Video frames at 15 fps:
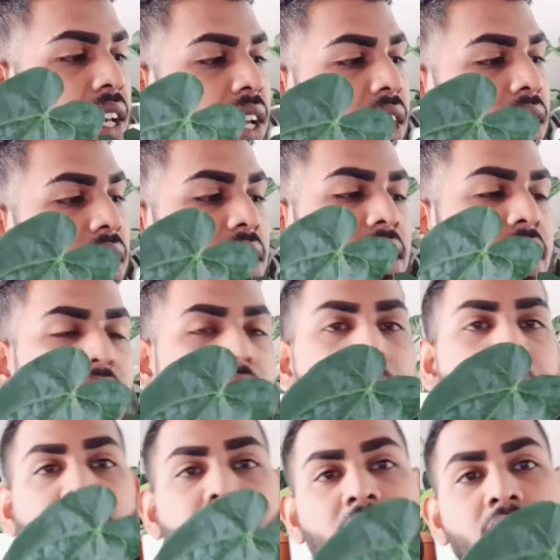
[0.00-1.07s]
cut
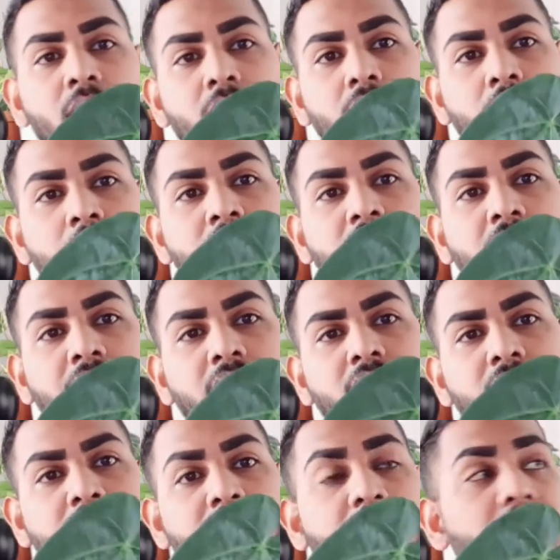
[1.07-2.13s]
up other anthuriums like
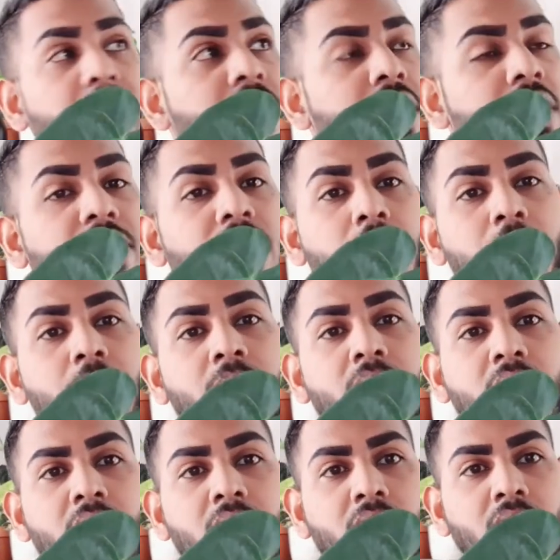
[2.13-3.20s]
this Clarinervium
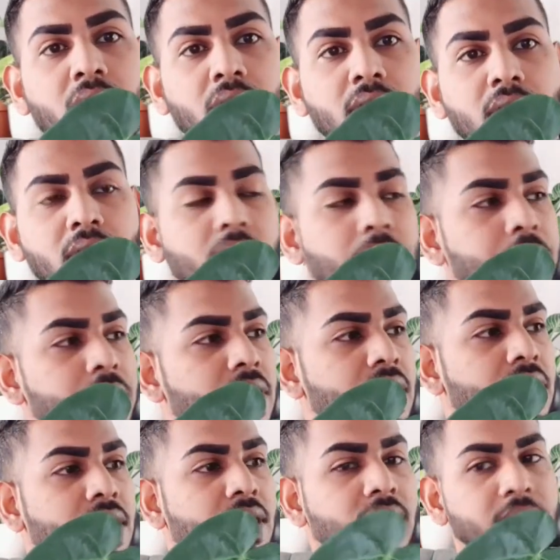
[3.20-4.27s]
right
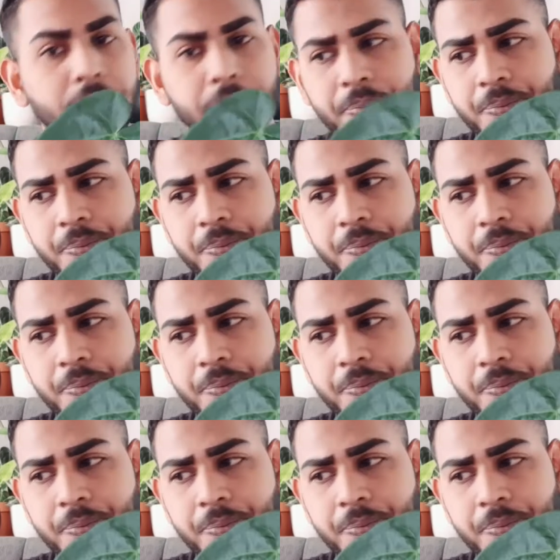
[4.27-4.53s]
here.